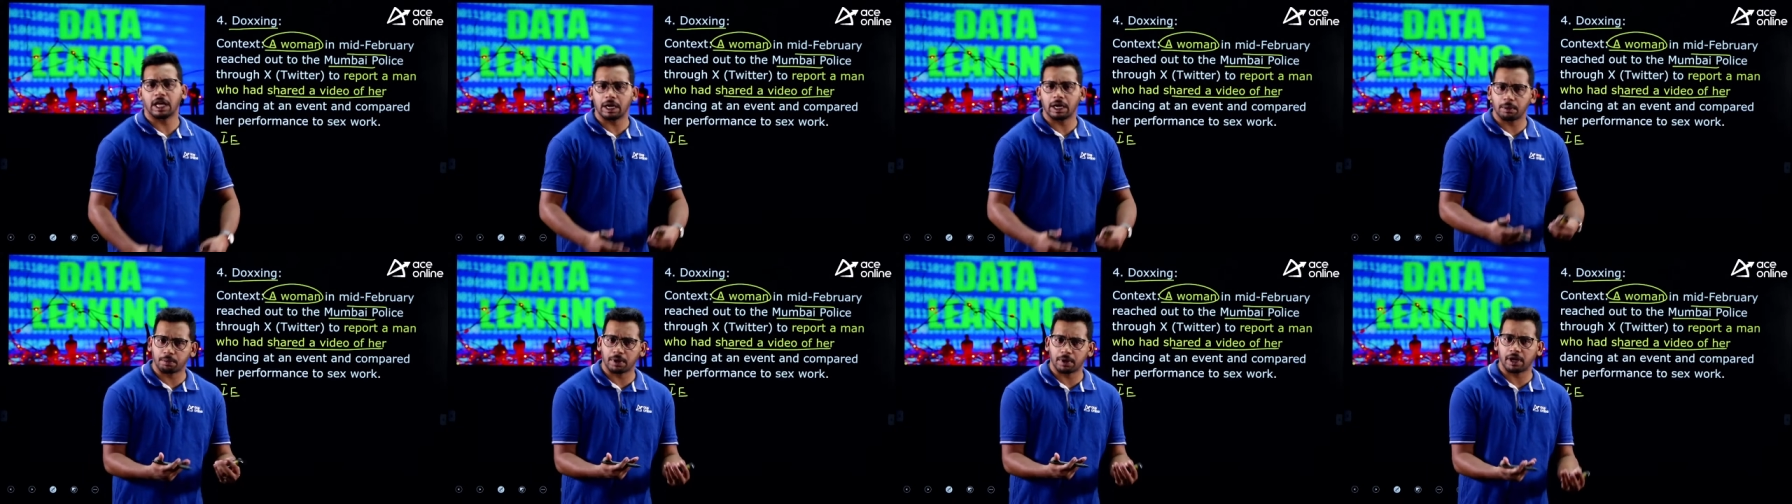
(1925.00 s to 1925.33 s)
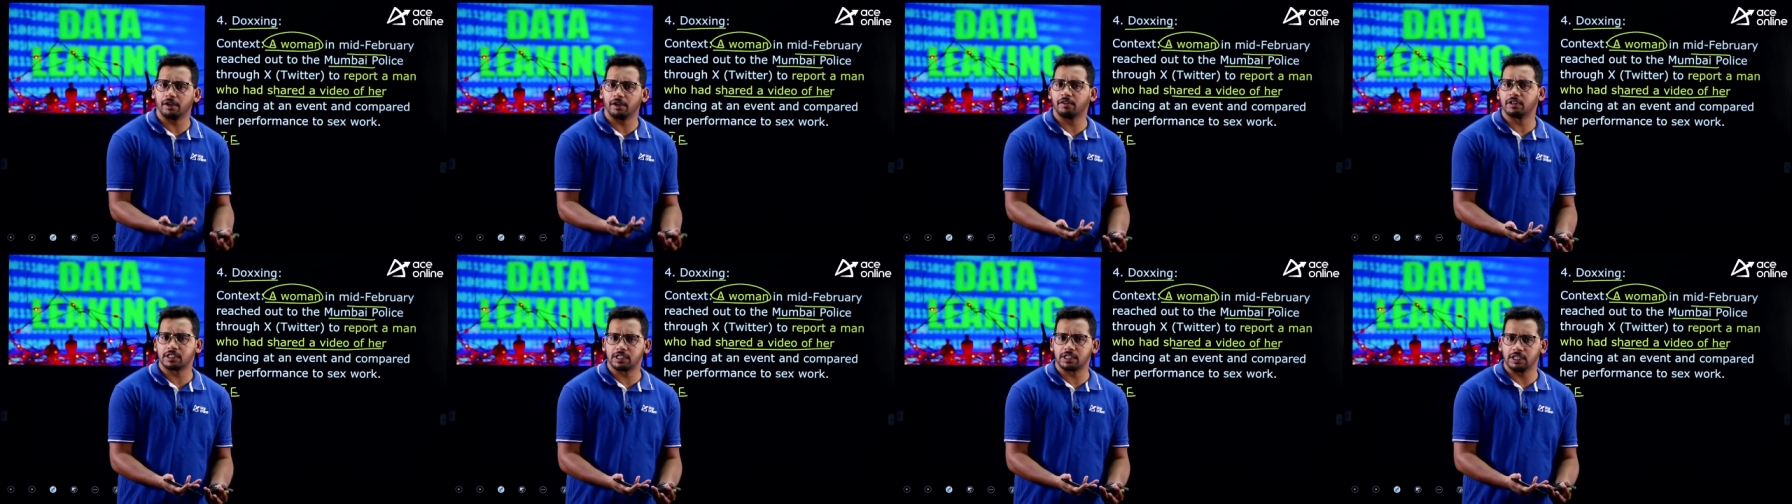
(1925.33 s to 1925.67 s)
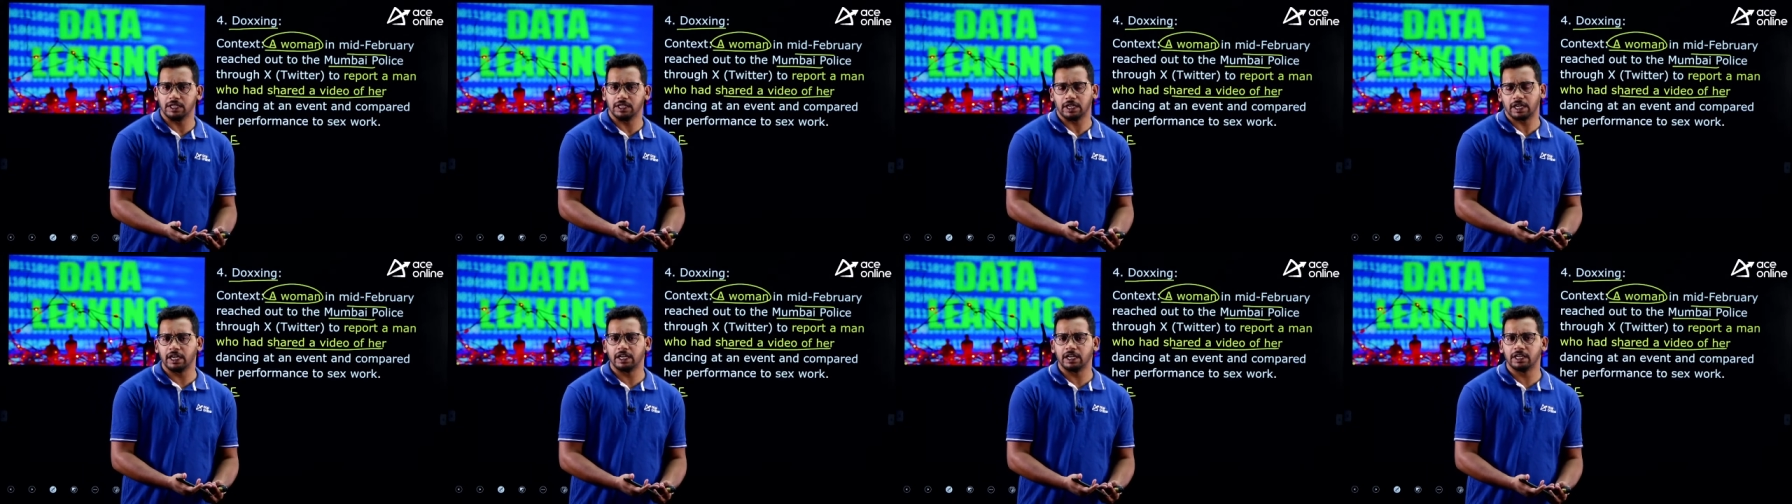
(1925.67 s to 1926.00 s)
her
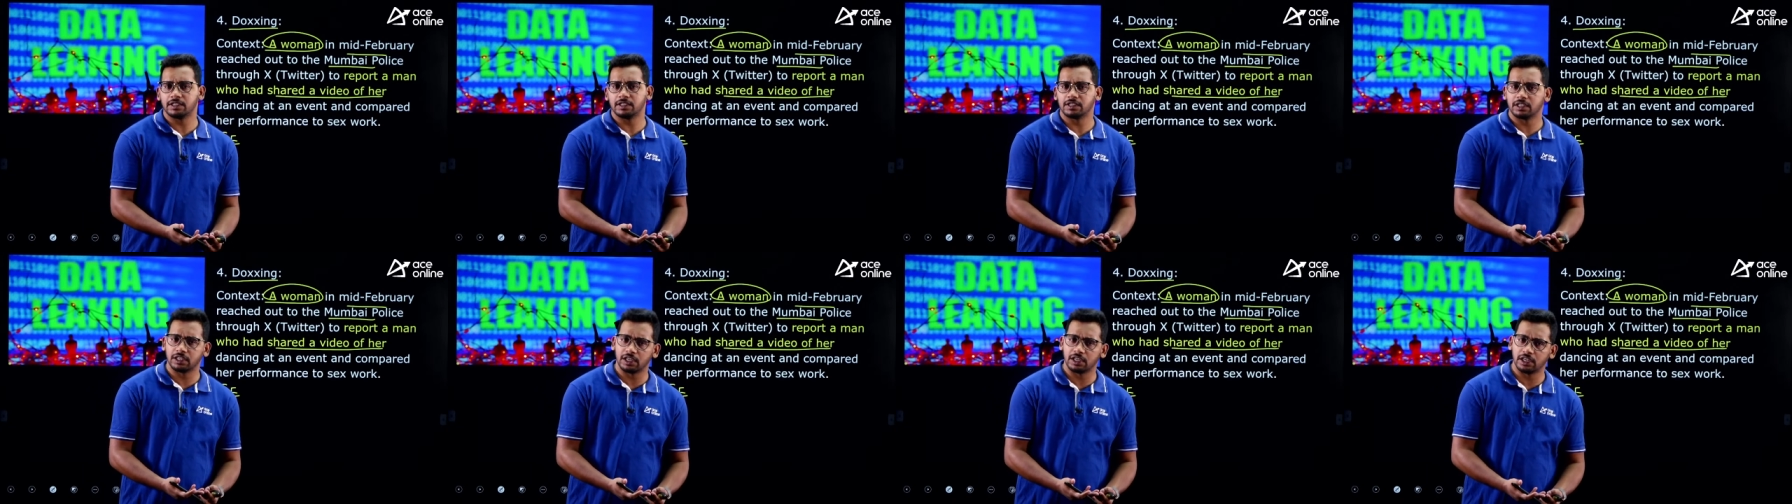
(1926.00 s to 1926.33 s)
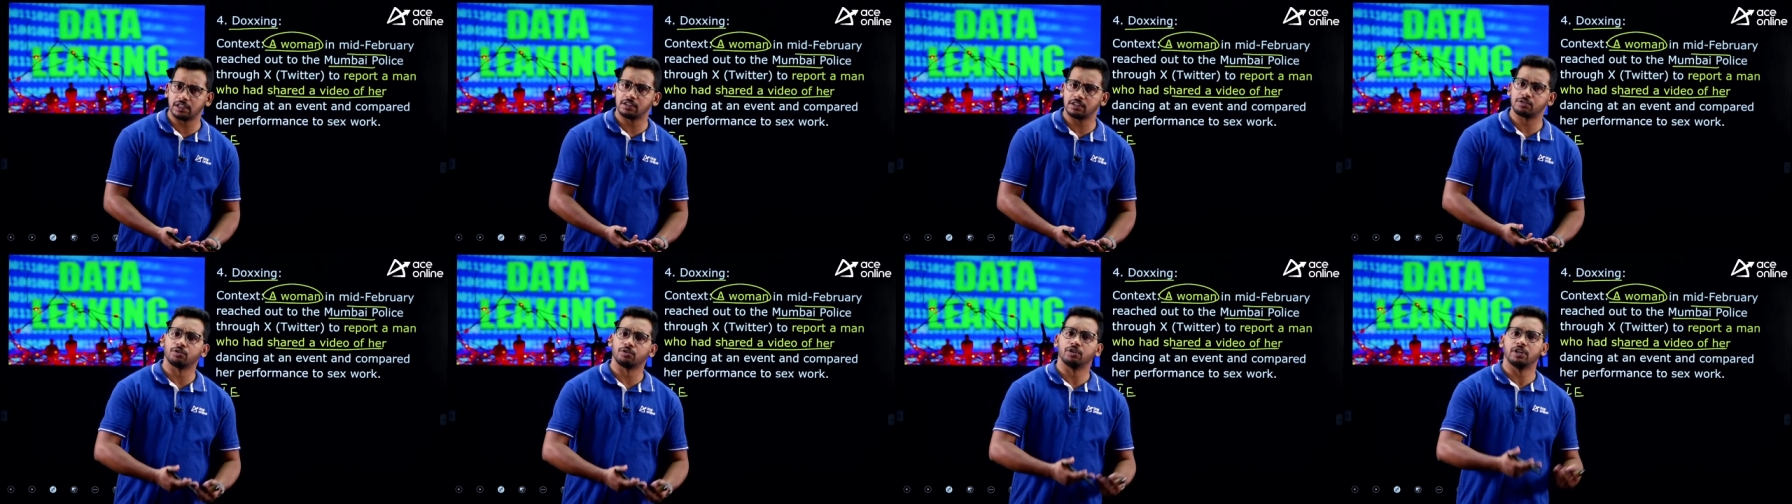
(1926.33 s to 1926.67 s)
privacy, right, isn't it? So,